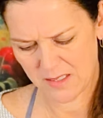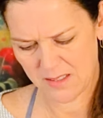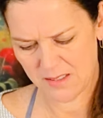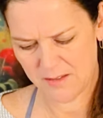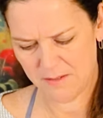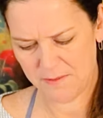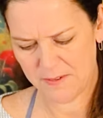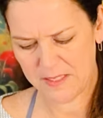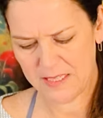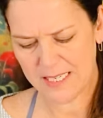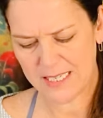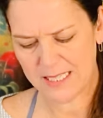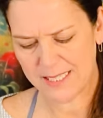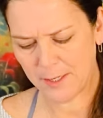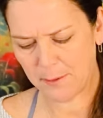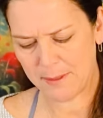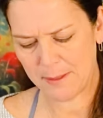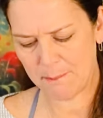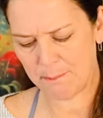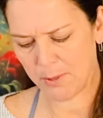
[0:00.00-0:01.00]
feeling a little
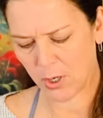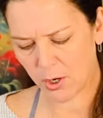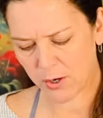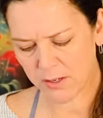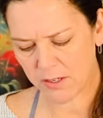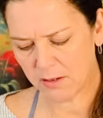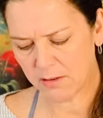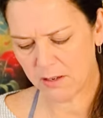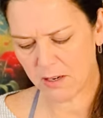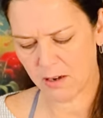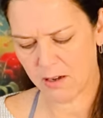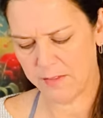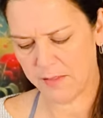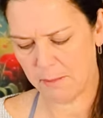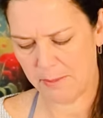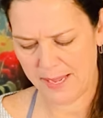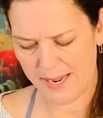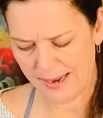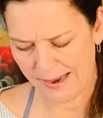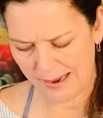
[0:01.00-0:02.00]
bit burdened on the
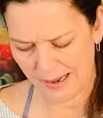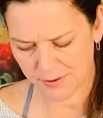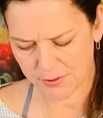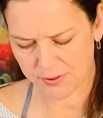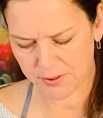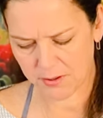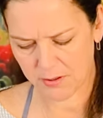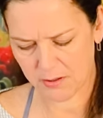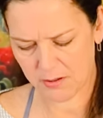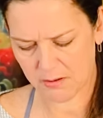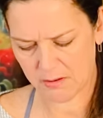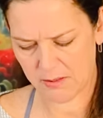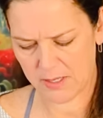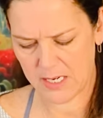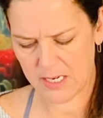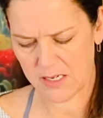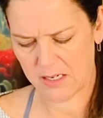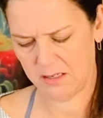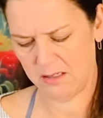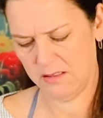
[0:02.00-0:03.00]
path.
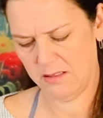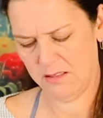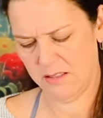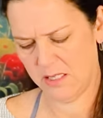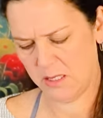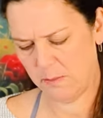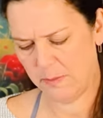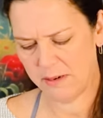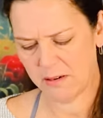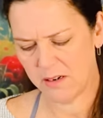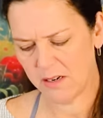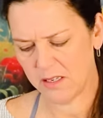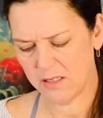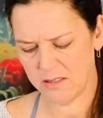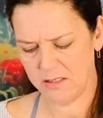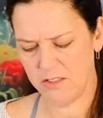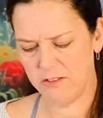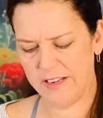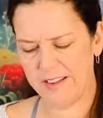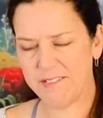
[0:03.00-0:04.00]
Like spirit,
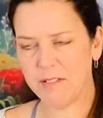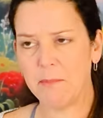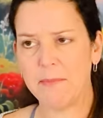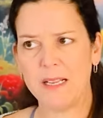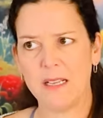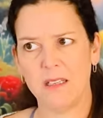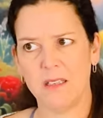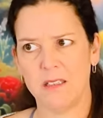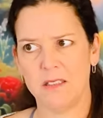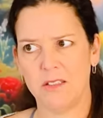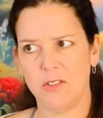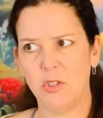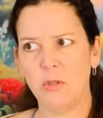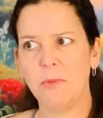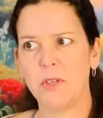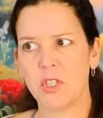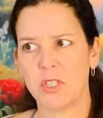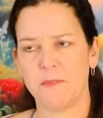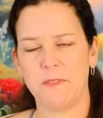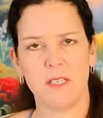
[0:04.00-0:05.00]
you've given me a too
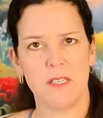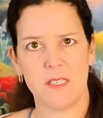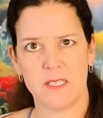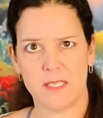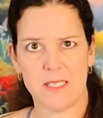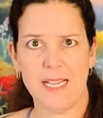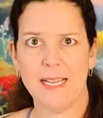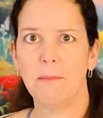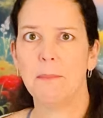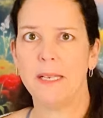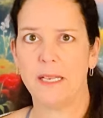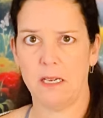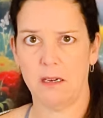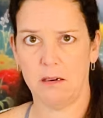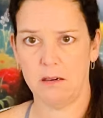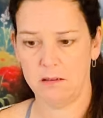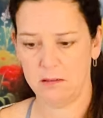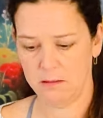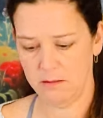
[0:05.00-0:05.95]
much of an assignment here.